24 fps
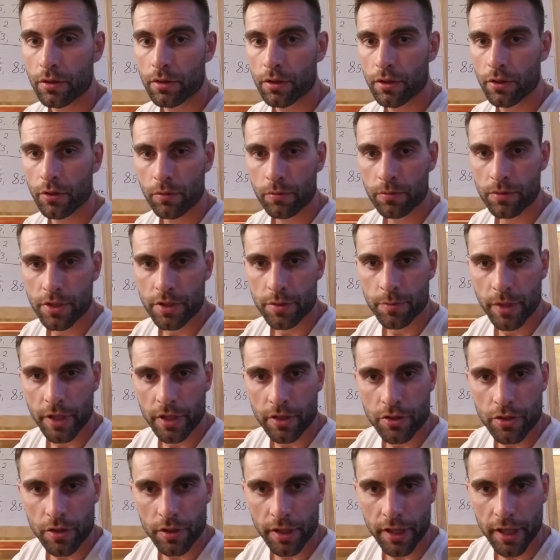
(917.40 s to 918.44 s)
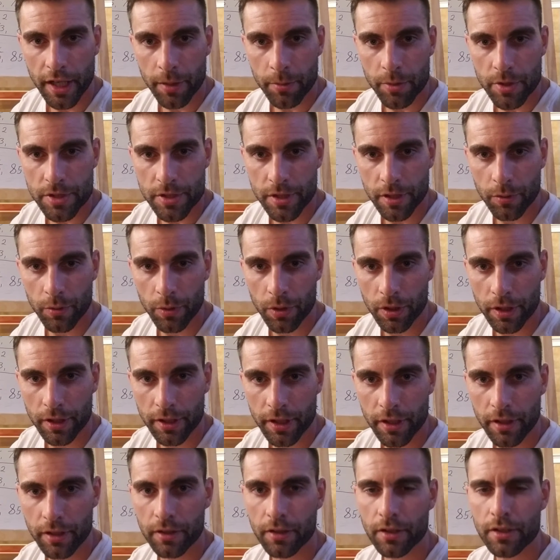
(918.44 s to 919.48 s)
Oh, just making sure the camera's still rolling
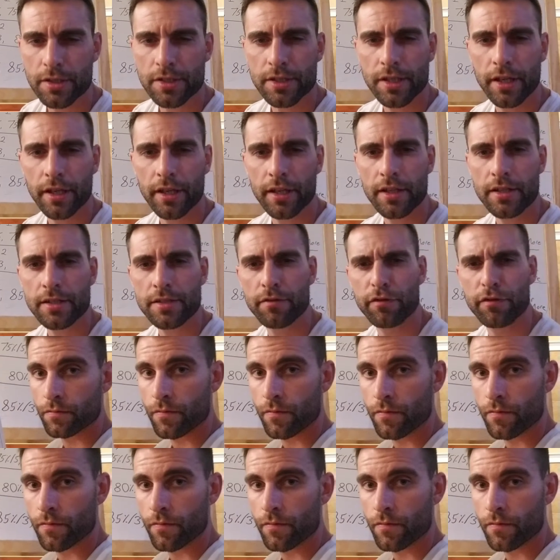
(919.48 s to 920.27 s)
there. It looks like it is.